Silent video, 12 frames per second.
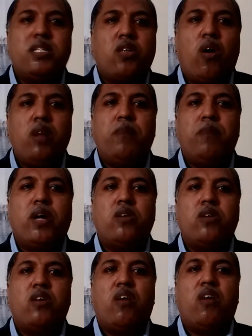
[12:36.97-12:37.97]
It's all
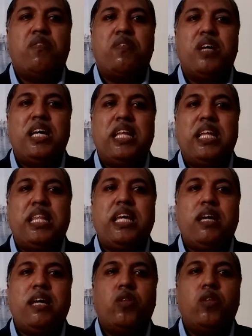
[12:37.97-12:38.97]
because of
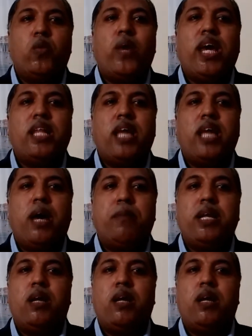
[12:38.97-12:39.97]
the way they have
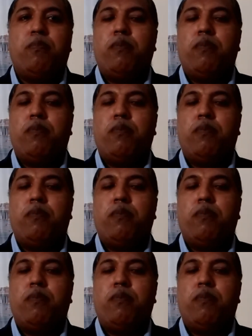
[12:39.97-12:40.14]
been